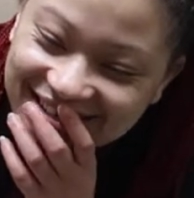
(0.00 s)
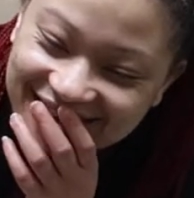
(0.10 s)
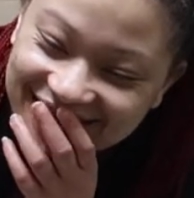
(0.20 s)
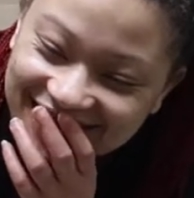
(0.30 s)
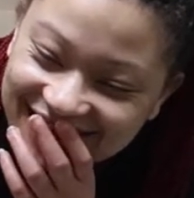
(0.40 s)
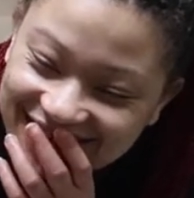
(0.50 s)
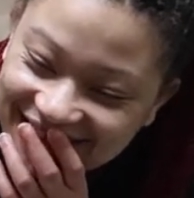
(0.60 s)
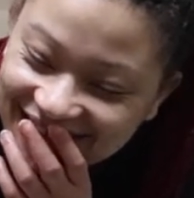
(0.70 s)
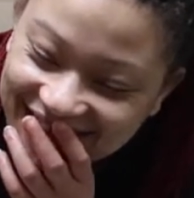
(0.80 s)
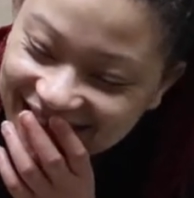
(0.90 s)
here. I love
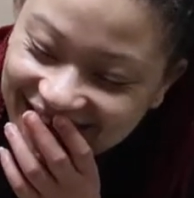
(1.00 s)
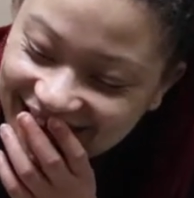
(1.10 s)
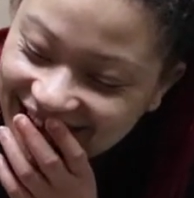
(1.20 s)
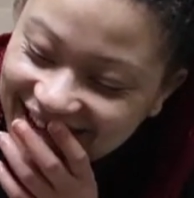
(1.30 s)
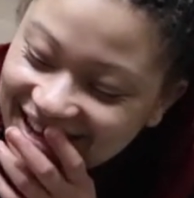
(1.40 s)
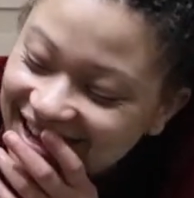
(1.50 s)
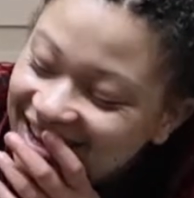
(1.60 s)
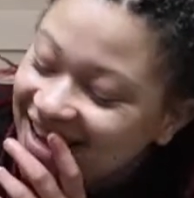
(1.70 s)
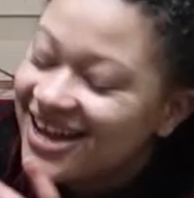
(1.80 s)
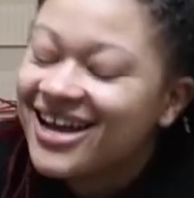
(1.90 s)
it.
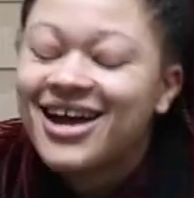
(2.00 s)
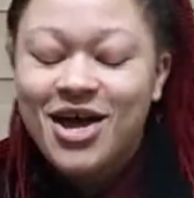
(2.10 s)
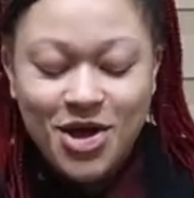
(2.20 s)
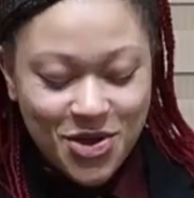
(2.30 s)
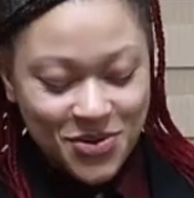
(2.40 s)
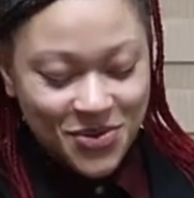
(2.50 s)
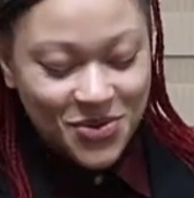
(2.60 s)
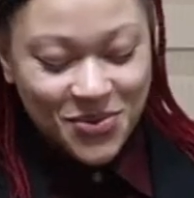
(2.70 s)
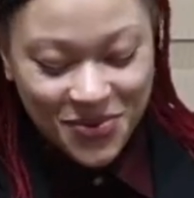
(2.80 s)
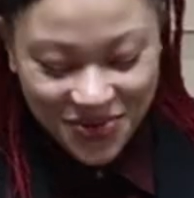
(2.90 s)

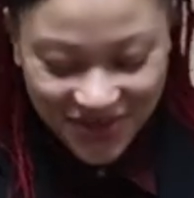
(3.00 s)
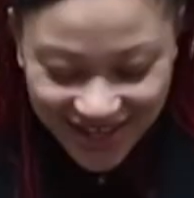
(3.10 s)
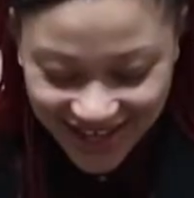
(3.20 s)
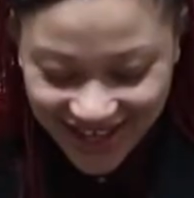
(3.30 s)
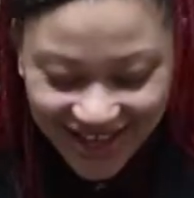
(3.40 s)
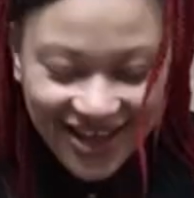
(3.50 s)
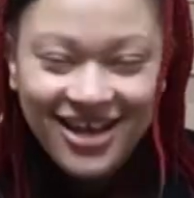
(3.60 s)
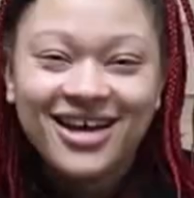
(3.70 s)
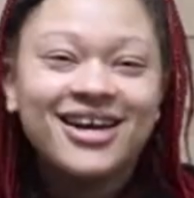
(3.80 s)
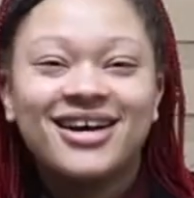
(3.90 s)
This is if
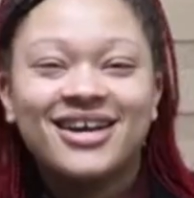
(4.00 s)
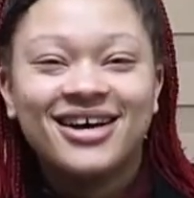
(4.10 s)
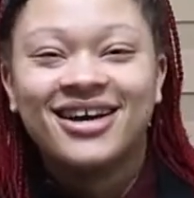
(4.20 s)
Donald Trump went